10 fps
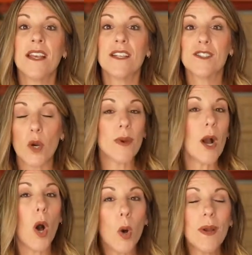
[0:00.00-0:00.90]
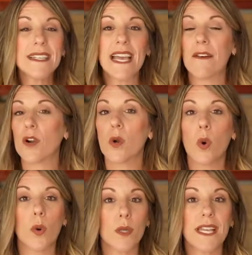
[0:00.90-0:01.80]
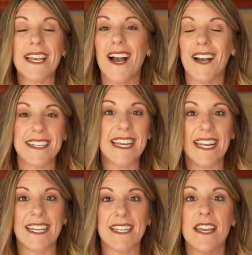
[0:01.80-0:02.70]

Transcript: So we always have our quarterly undated.